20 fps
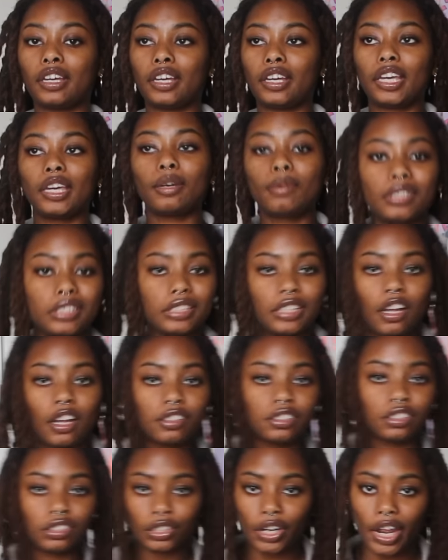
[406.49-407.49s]
he would
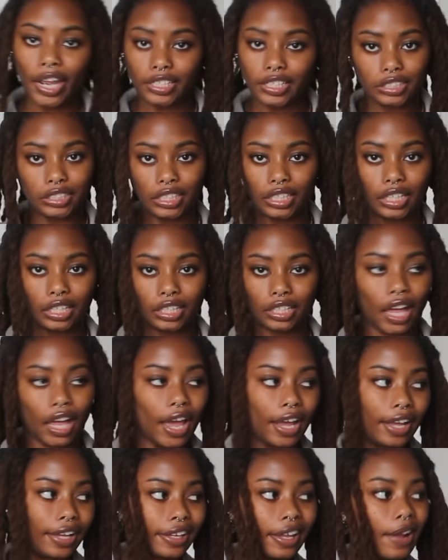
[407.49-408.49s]
still do that shit.
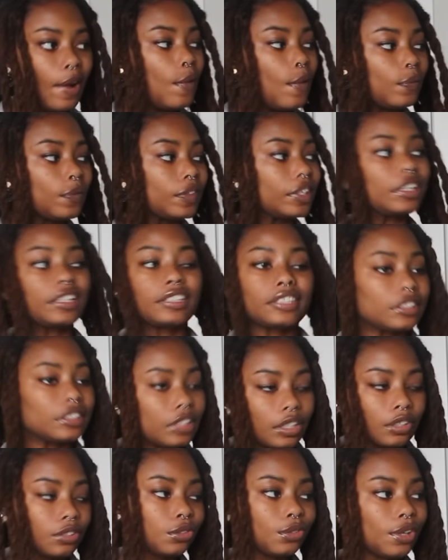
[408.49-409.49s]
Like, he
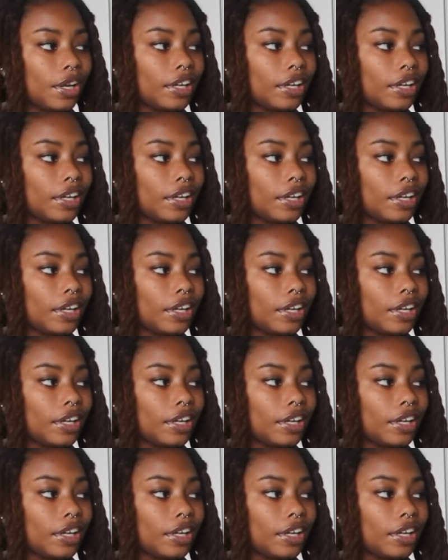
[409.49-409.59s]
still do